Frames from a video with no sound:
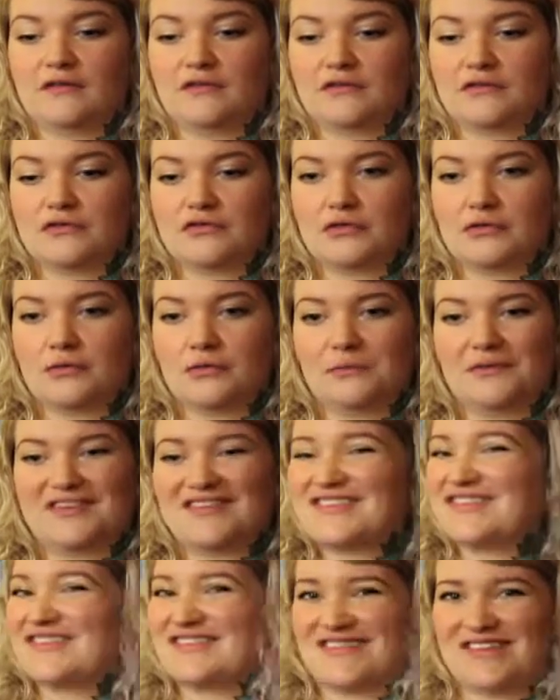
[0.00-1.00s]
And Sholem
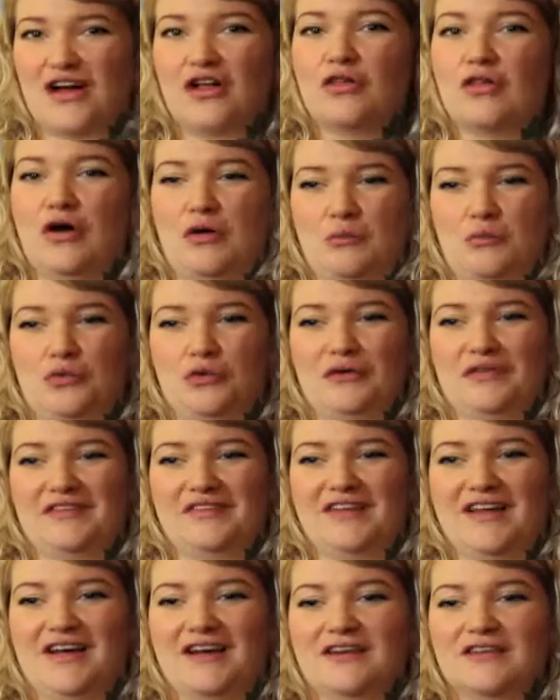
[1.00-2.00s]
is a lot more than
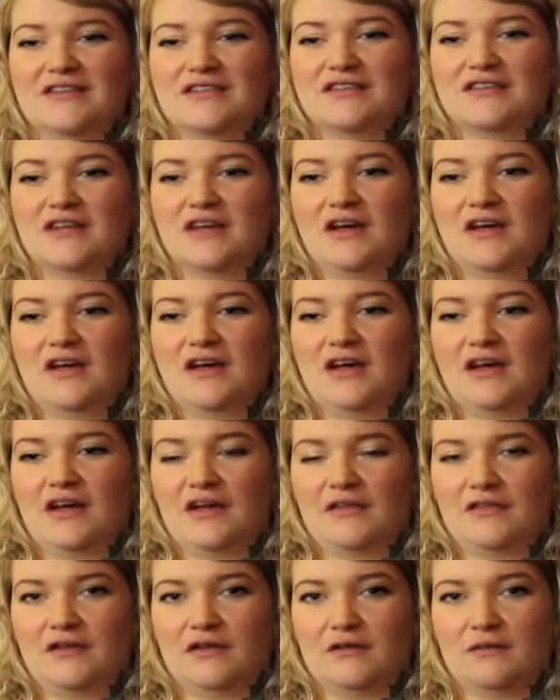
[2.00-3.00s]
that,
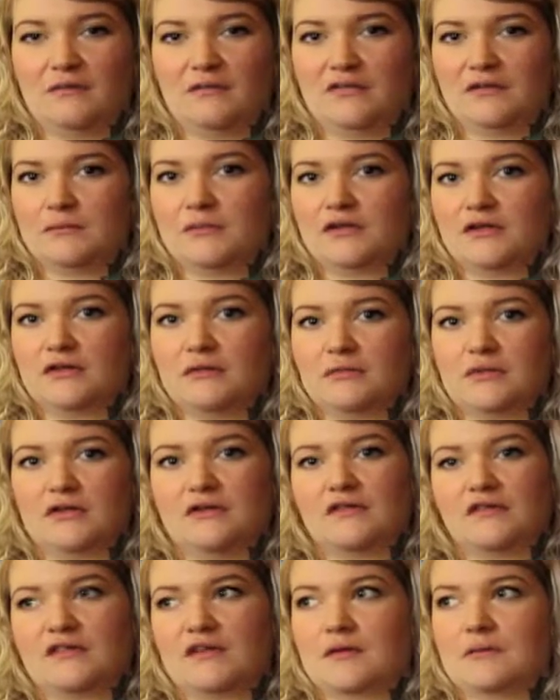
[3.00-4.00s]
and that somebody can be
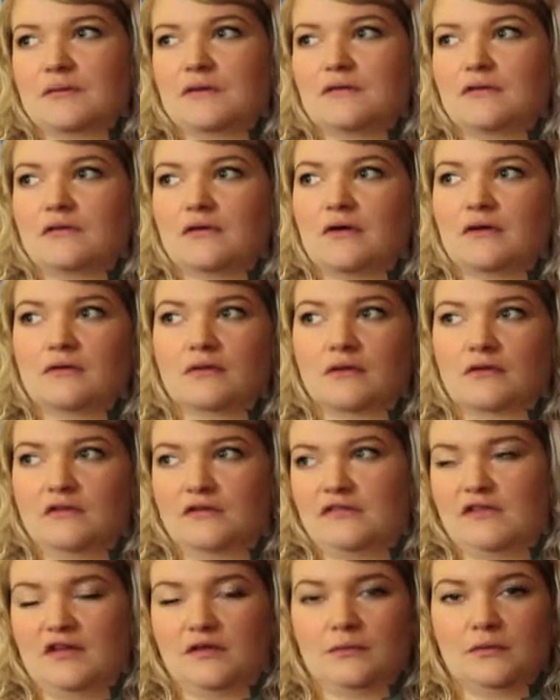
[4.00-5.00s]
disabled and not look
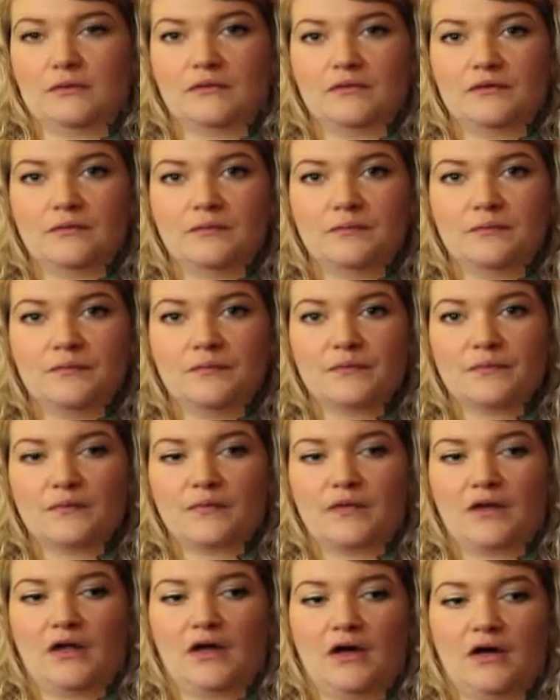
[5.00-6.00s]
disabled.
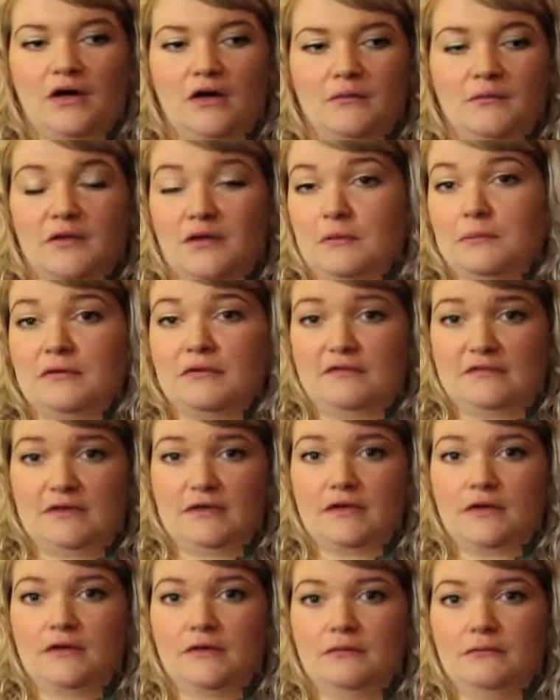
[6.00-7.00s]
Um, they could be
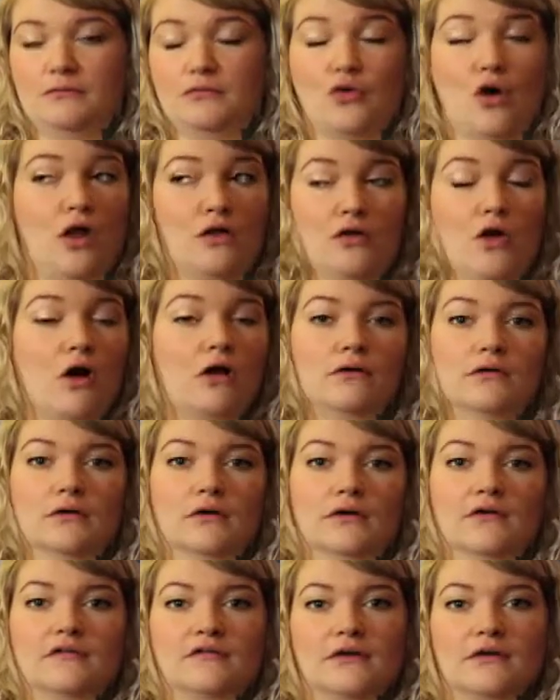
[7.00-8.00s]
sick and not
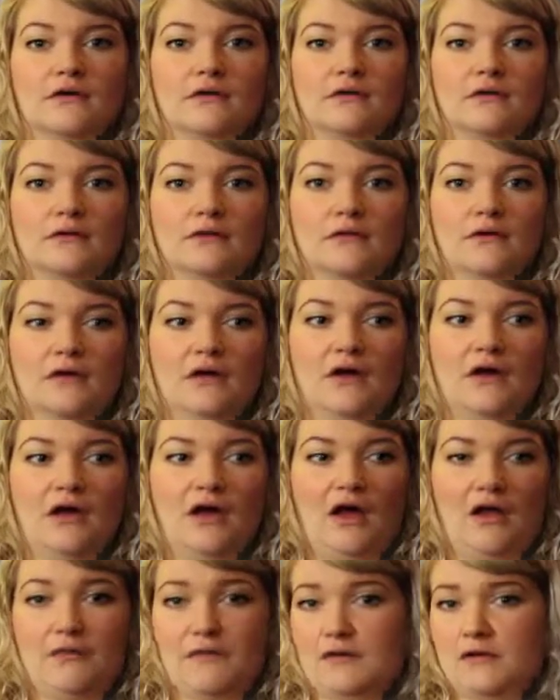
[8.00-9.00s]
look sick,
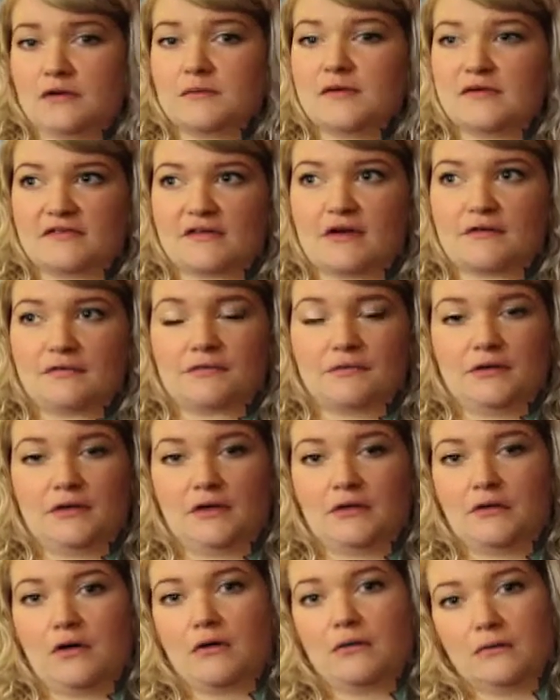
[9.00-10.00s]
and they could be suffering
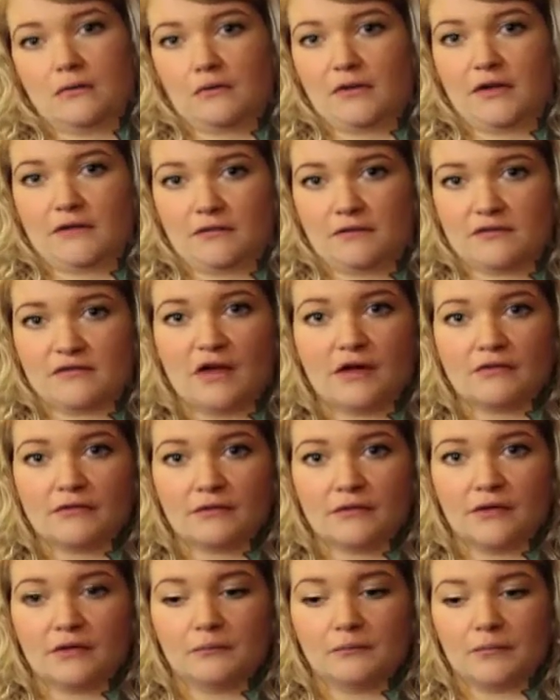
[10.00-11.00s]
and not look like they're
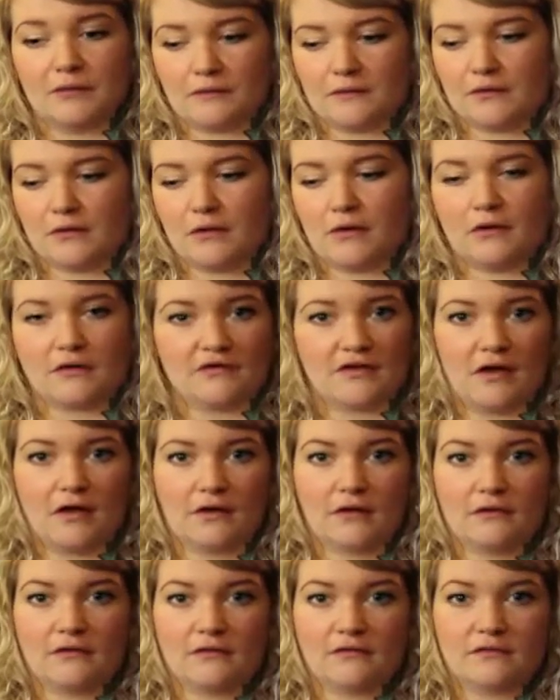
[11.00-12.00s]
suffering, but there are
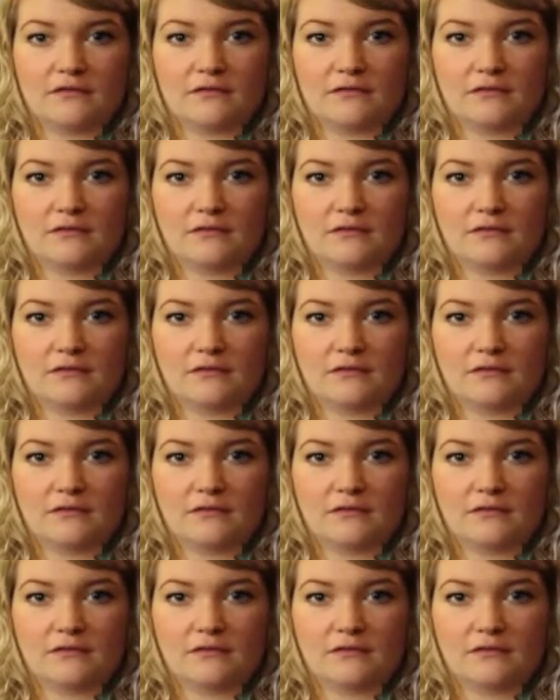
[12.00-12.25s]
signs.